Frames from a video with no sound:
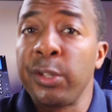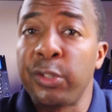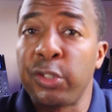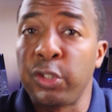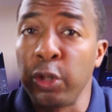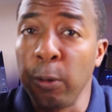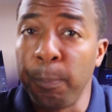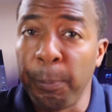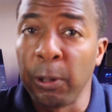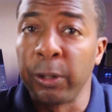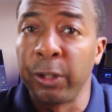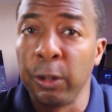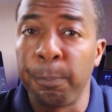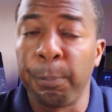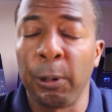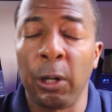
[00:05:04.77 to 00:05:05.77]
super
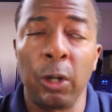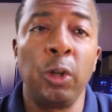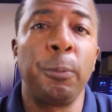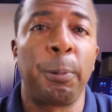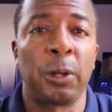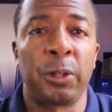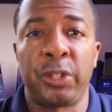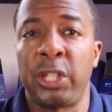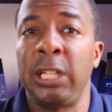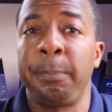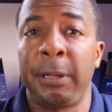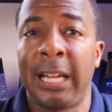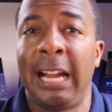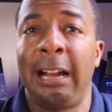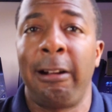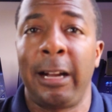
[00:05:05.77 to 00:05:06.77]
duper uber
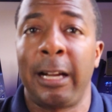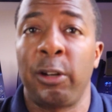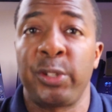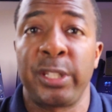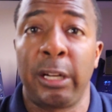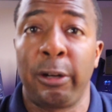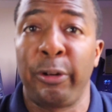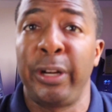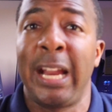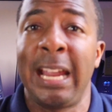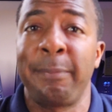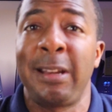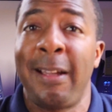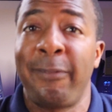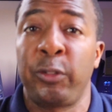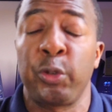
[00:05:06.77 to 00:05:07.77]
cheap carriers that are
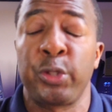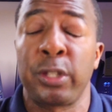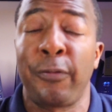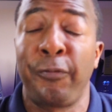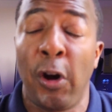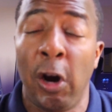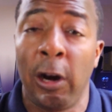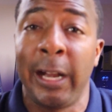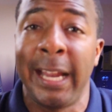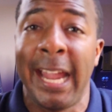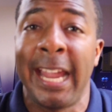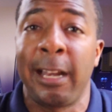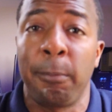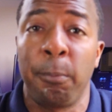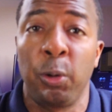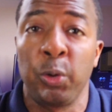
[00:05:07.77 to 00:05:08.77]
named after
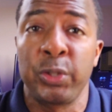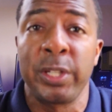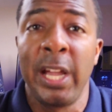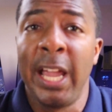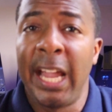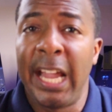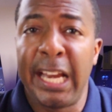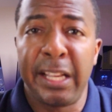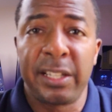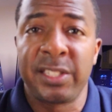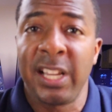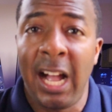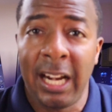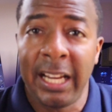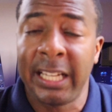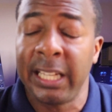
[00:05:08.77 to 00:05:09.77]
safari animals and
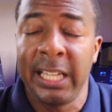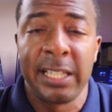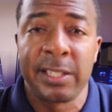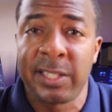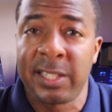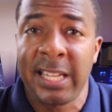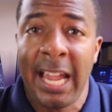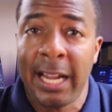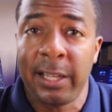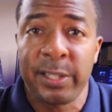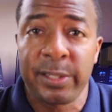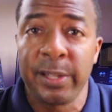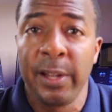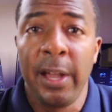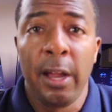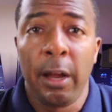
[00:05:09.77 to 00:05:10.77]
exotic
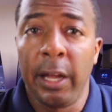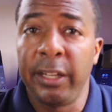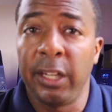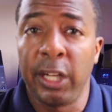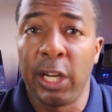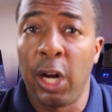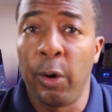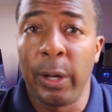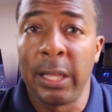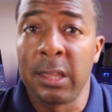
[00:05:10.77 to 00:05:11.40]
insects you know,